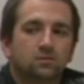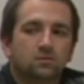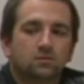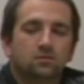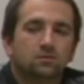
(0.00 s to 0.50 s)

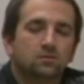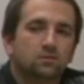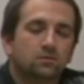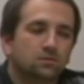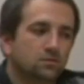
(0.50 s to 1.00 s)

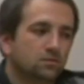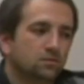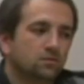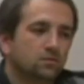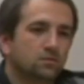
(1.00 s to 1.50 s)

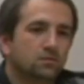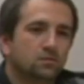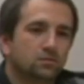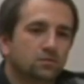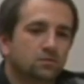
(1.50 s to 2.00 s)

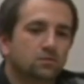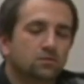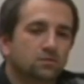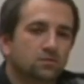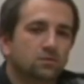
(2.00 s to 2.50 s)

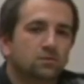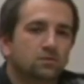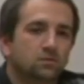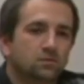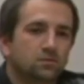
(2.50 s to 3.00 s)

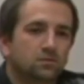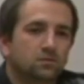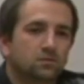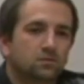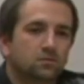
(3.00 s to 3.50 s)

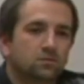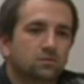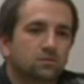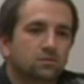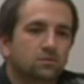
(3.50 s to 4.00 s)

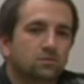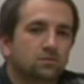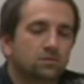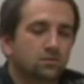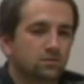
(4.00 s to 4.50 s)

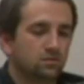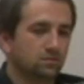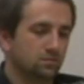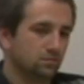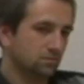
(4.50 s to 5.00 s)

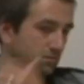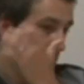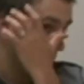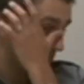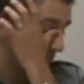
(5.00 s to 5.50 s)

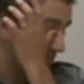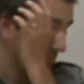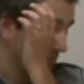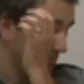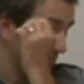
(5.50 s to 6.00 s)

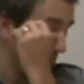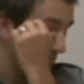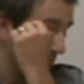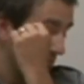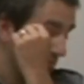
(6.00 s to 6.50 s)

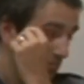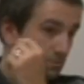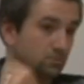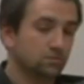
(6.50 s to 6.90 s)
This person isn't speaking.